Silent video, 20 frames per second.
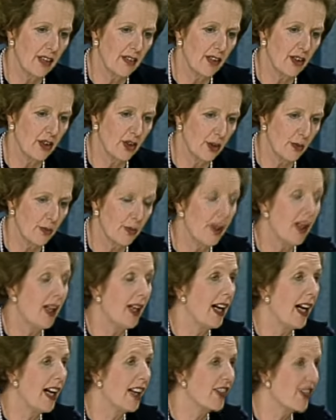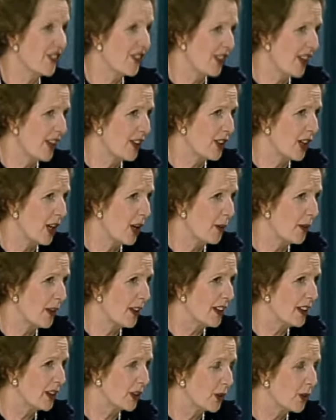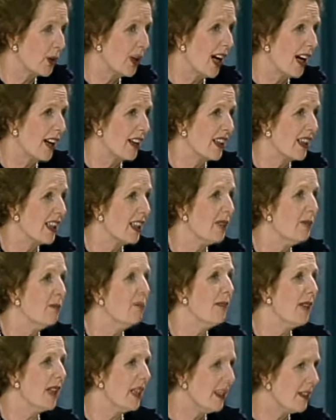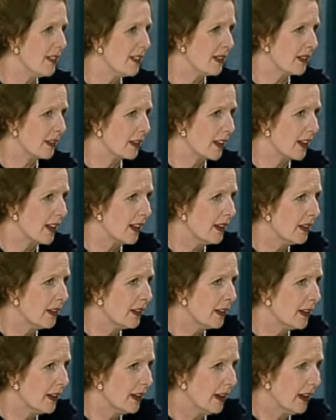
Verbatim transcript: of State, uh, Jim Pryor, has set up an inquiry immediately.